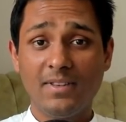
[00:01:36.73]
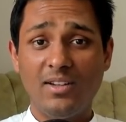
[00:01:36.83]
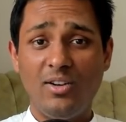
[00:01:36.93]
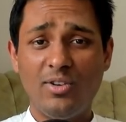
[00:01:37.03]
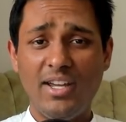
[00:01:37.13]

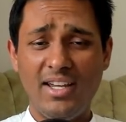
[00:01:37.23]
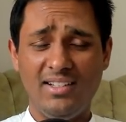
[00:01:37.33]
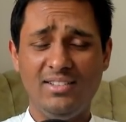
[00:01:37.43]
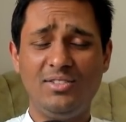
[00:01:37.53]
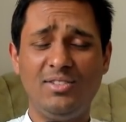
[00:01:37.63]
Okay,
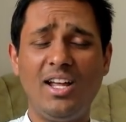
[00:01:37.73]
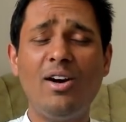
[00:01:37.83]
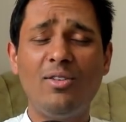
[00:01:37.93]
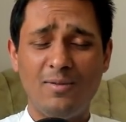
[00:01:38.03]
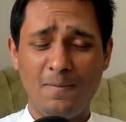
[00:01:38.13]
so
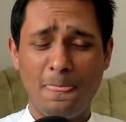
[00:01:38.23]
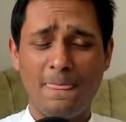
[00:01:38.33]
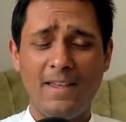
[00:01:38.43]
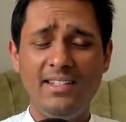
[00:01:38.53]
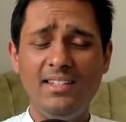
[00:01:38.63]
now
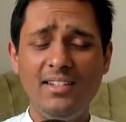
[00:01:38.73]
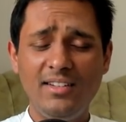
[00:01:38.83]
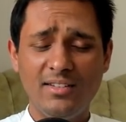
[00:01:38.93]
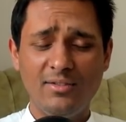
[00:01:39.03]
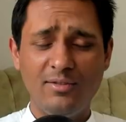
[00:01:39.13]
in the